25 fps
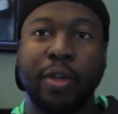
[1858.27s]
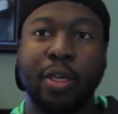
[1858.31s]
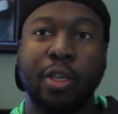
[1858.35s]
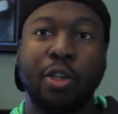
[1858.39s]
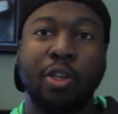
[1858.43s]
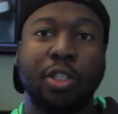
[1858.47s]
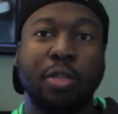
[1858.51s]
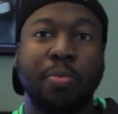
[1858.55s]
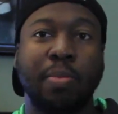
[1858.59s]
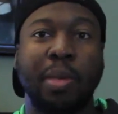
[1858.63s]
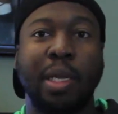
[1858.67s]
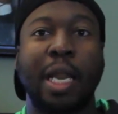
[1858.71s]

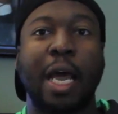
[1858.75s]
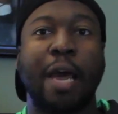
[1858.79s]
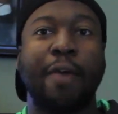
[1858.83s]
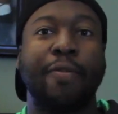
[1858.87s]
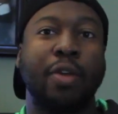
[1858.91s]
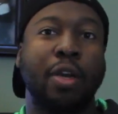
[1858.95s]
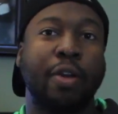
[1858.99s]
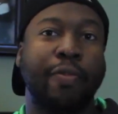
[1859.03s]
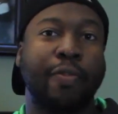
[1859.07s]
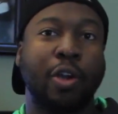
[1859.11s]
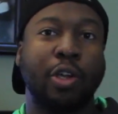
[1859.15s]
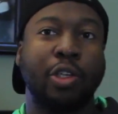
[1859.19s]
Used to be Life
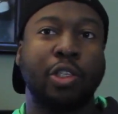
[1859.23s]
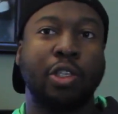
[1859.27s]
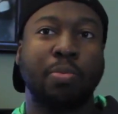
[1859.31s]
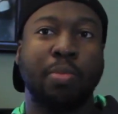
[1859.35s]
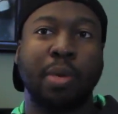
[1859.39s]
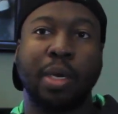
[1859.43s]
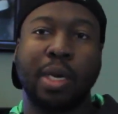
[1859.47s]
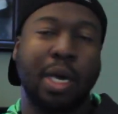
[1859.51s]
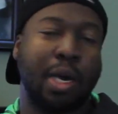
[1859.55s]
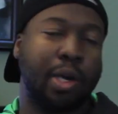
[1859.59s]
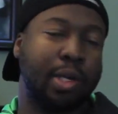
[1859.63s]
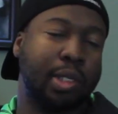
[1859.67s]
Under Virtue,
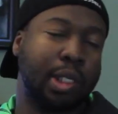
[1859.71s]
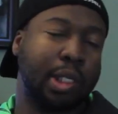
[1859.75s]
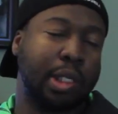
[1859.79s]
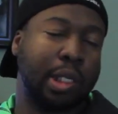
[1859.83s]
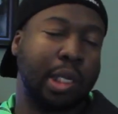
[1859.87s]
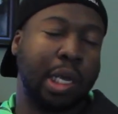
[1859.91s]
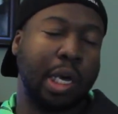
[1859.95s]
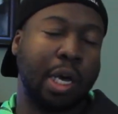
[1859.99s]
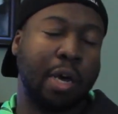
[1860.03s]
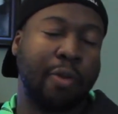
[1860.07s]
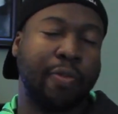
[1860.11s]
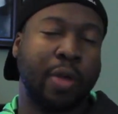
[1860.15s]
but now it's just
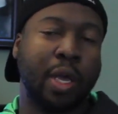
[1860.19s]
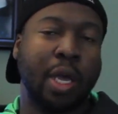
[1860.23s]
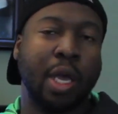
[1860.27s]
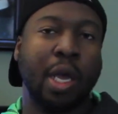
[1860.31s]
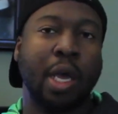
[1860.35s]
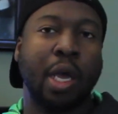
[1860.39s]
Love.